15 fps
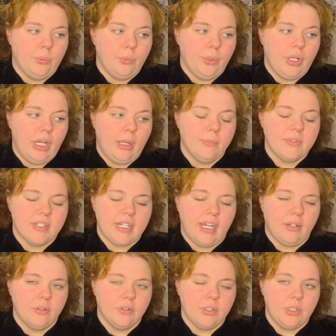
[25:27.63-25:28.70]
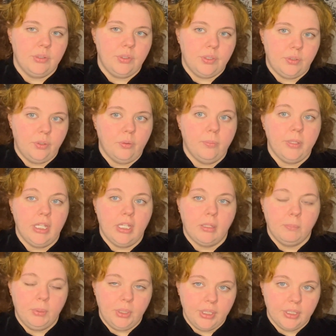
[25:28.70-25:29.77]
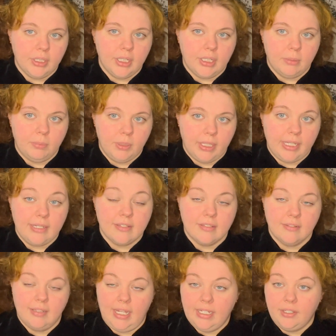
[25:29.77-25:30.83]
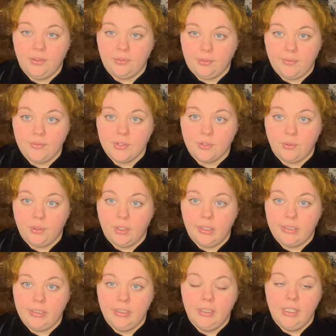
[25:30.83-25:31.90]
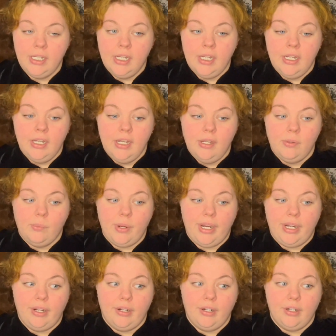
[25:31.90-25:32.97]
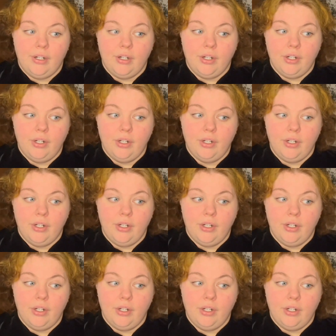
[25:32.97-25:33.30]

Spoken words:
comes down to you being put in a place like a thrift store where